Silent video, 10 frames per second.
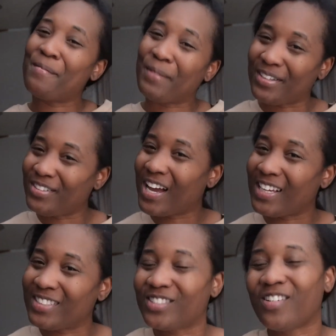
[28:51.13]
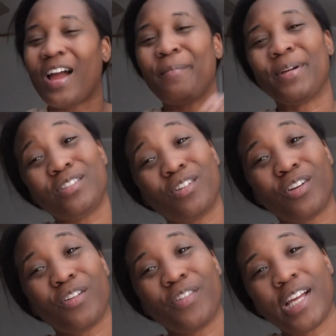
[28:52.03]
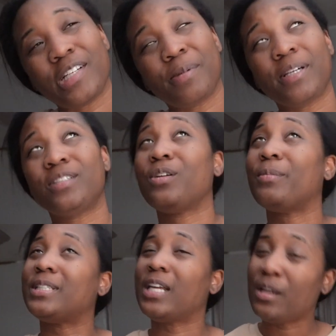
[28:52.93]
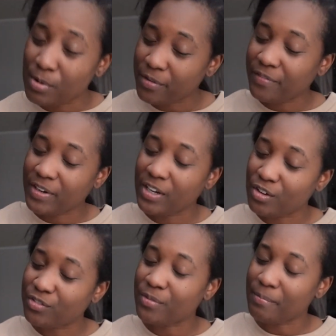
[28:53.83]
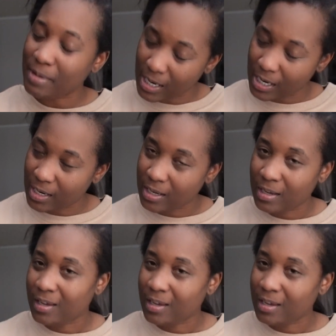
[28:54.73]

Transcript: Make sure you guys subscribe. Make sure you turn on notification bell so you don't miss any more videos from me.